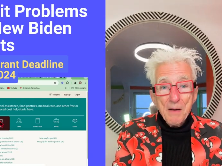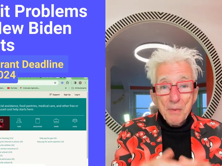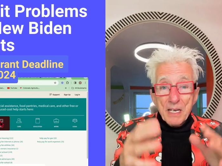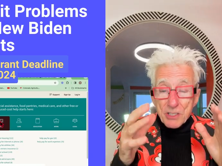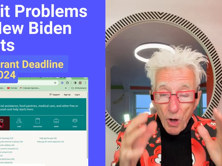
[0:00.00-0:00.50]

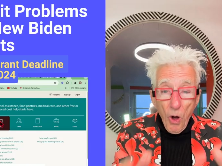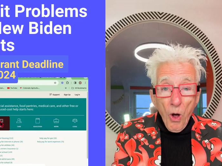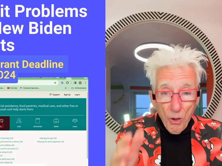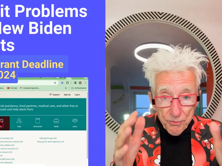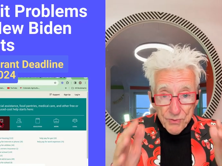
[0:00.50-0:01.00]
but it's
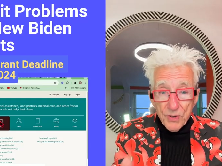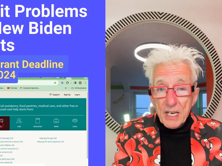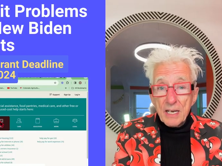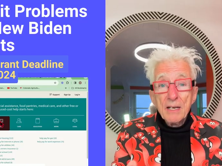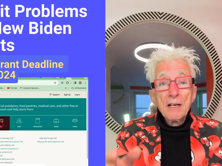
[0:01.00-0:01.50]
all
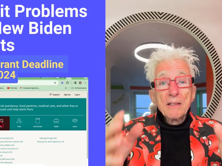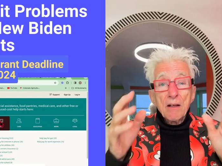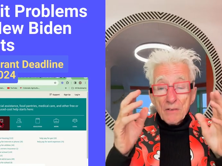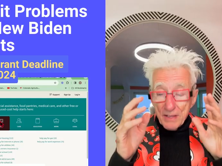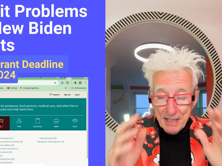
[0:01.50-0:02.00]
free.
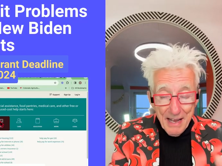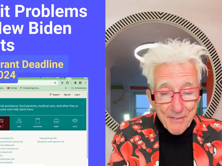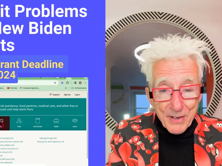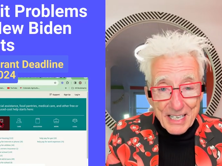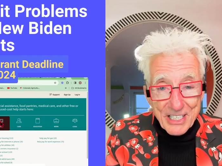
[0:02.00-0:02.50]
They'll
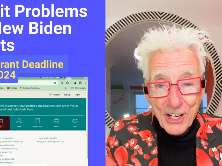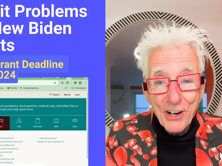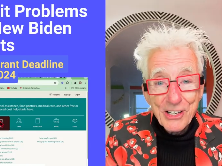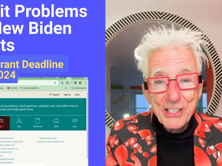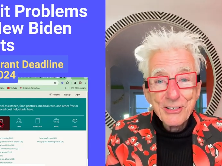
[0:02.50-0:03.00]
never
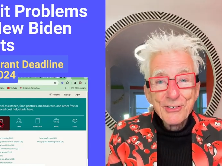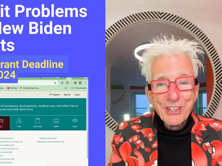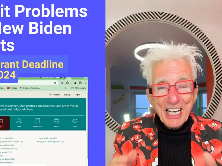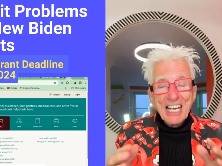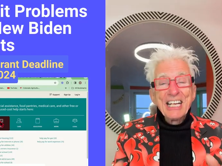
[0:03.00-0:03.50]
charge you for
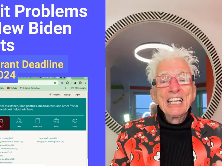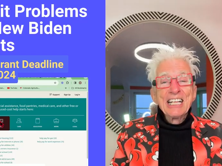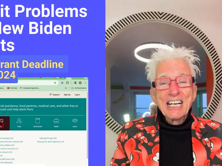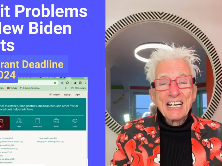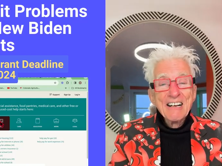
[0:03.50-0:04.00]

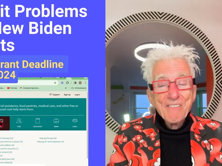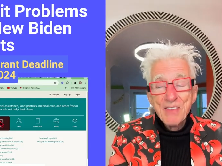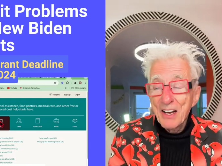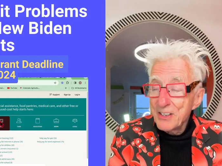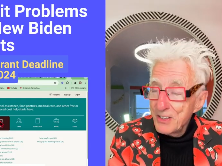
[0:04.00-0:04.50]
anything.
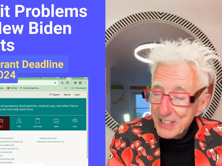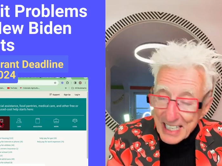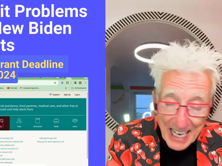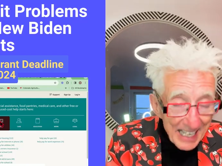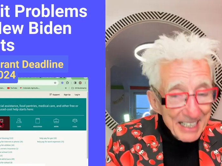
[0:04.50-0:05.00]
Now, you
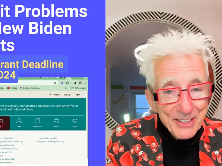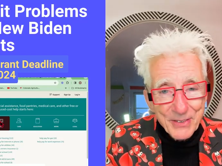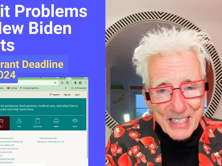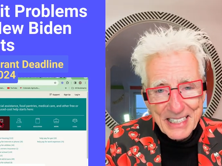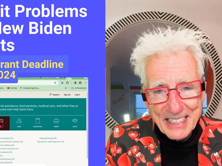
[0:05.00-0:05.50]
can't do
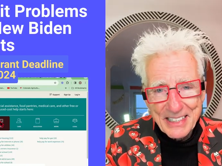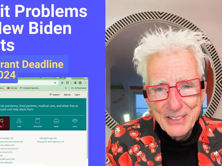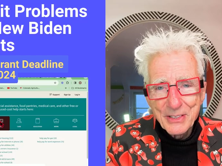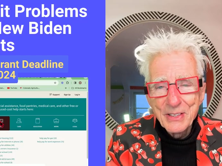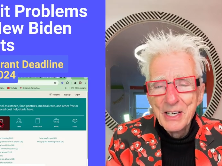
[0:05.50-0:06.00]
this in
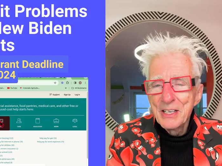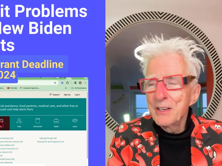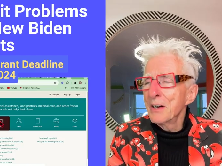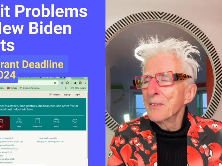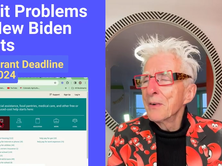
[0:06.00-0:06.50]
Google. You
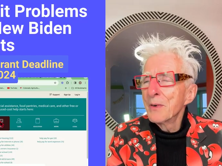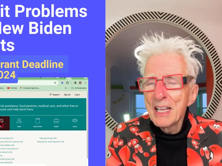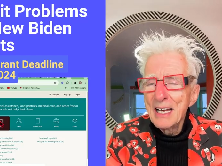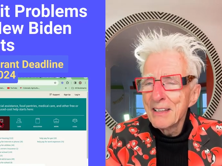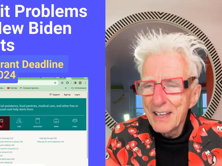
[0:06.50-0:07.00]
don't even know where the
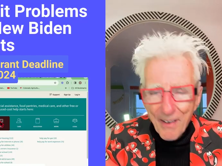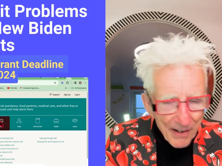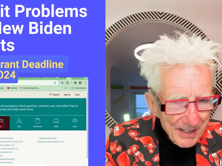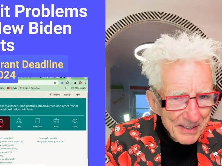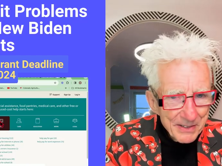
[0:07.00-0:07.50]
hell they
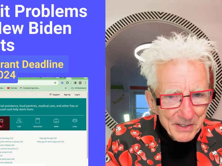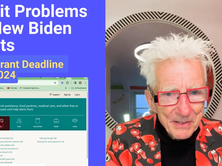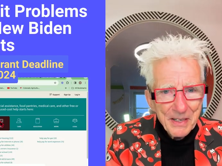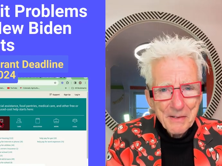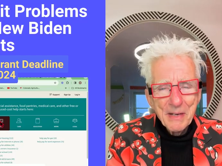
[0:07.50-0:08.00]
are in Google.
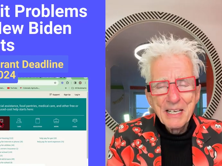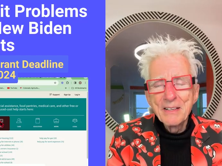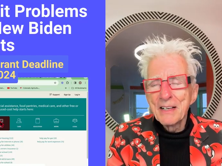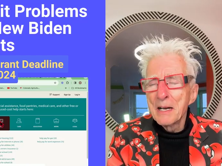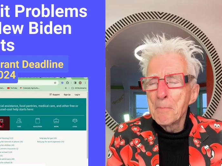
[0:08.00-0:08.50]
Man, you'll
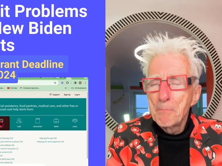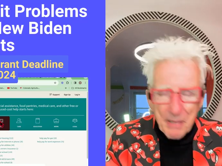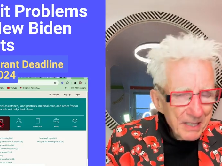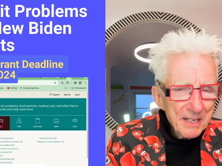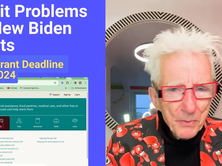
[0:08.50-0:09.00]
get a
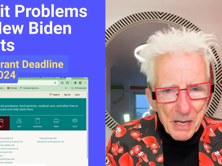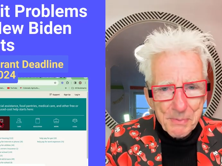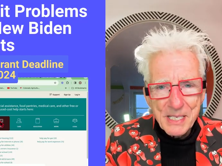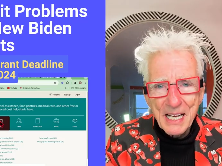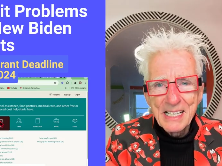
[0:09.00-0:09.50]
billion
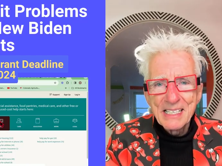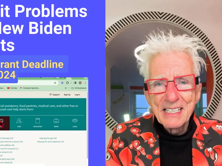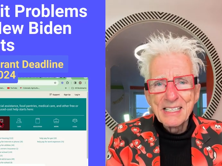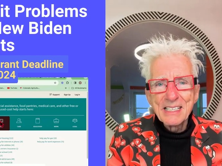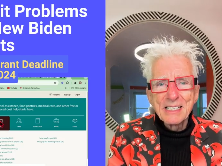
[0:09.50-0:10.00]
websites
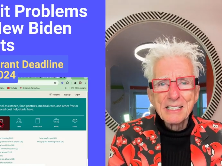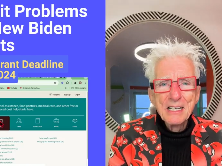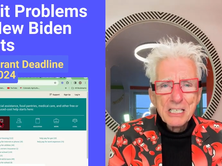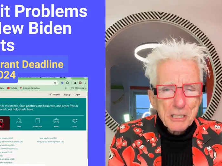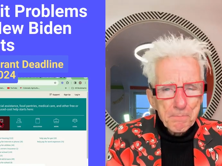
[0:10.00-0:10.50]
and just
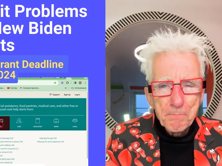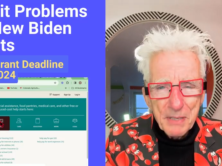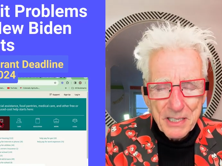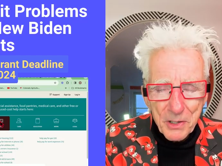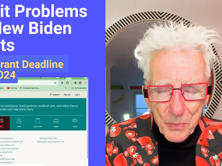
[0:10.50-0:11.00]

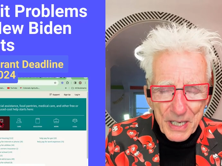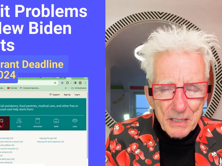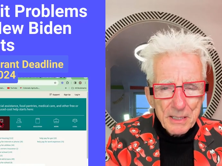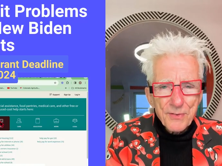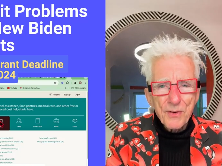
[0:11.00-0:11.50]
spin your
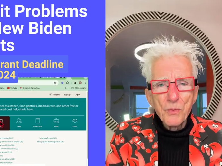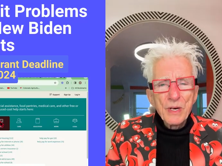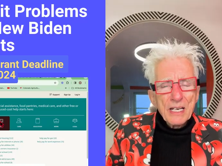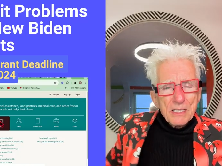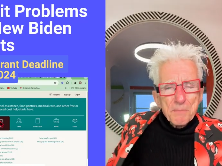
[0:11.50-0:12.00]
wheels for
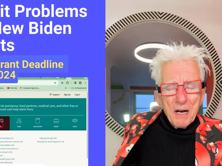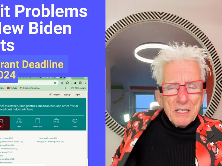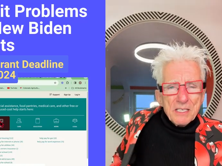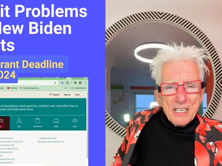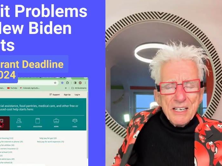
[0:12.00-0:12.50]
weeks,
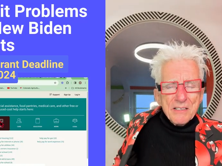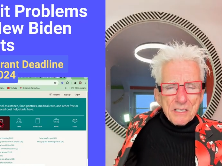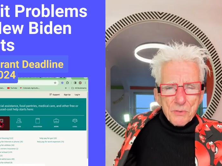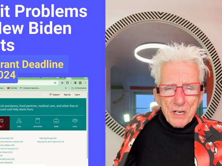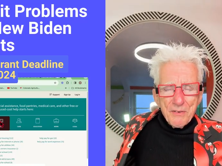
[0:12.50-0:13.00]
months,
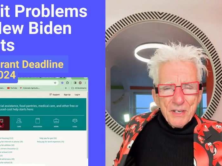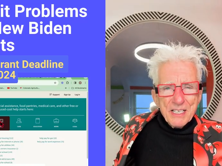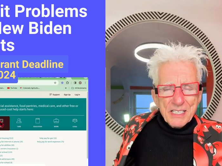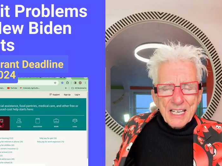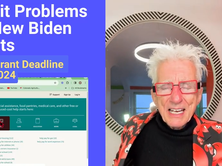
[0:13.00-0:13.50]
years, whatever it
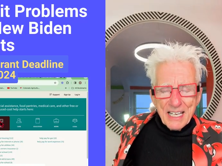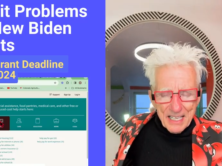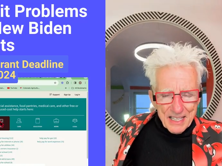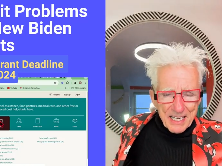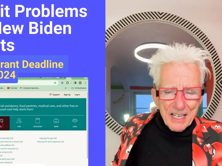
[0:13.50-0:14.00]
is, and get
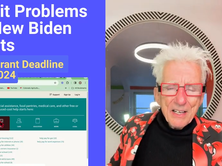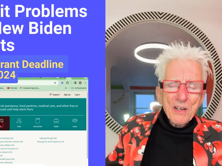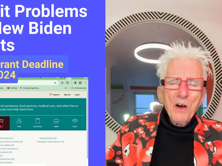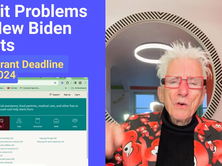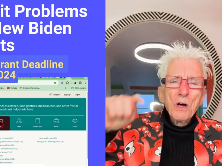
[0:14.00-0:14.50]
nothing.
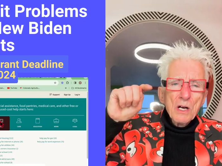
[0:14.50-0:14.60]
No,